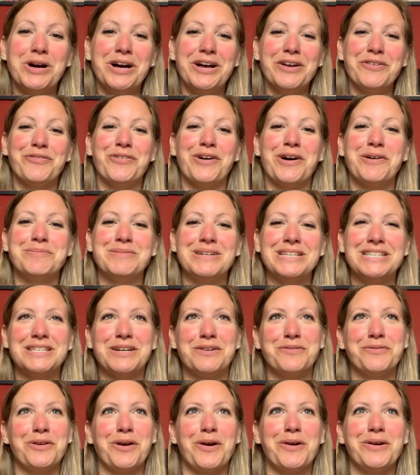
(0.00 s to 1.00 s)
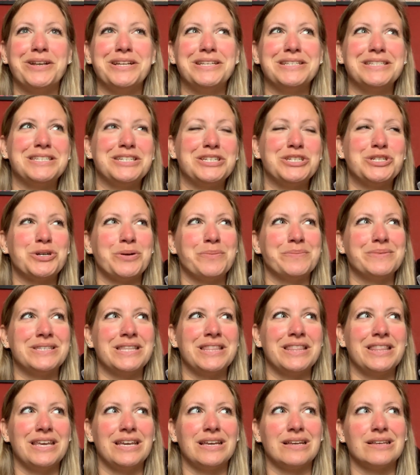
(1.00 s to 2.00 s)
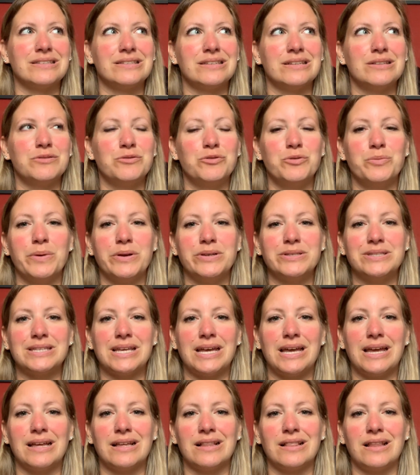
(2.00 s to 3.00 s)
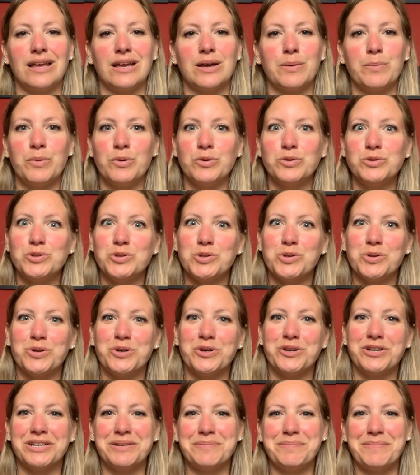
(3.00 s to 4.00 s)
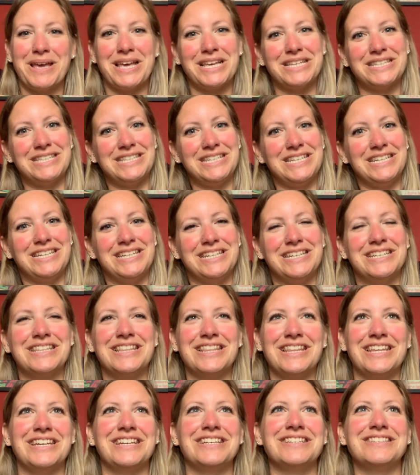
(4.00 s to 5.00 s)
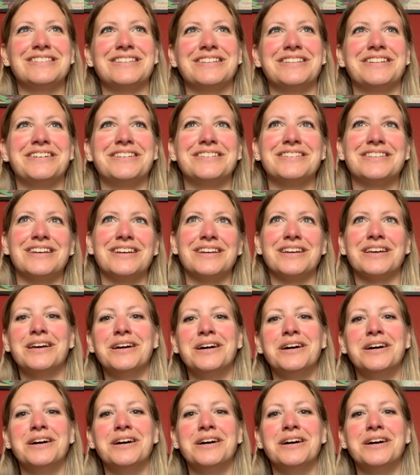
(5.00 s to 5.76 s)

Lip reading: I found myself going into shops and things and almost saying like bonjour and merci and things, and I was like,